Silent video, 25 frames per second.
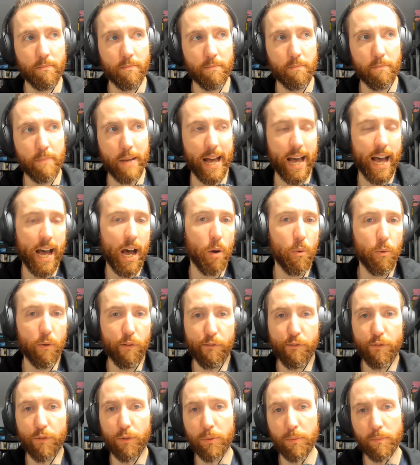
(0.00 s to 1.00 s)

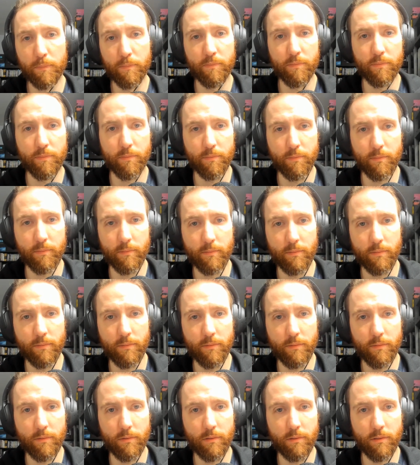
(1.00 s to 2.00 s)
powerful
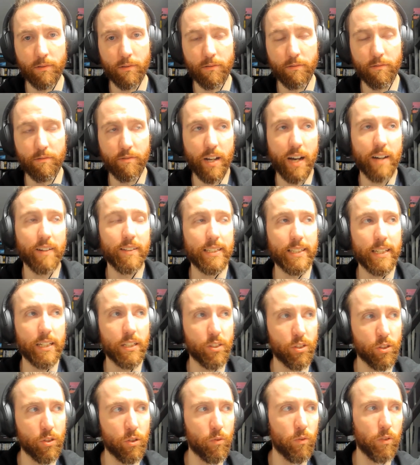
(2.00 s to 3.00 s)

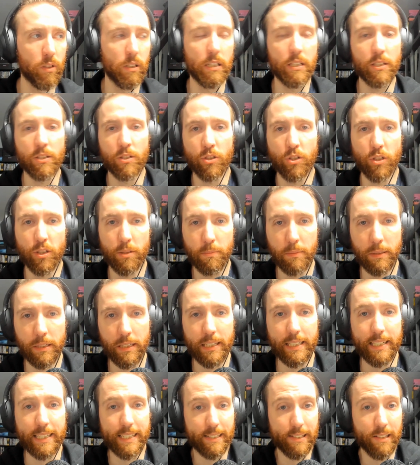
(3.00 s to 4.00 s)
validational relationship
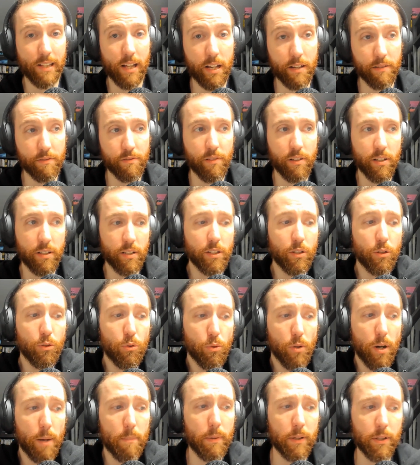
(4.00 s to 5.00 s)
in his life and he
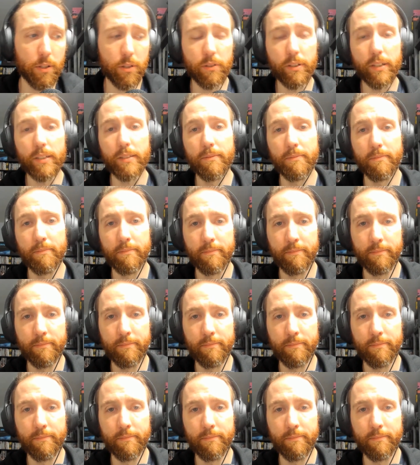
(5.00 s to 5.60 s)
grew up under it.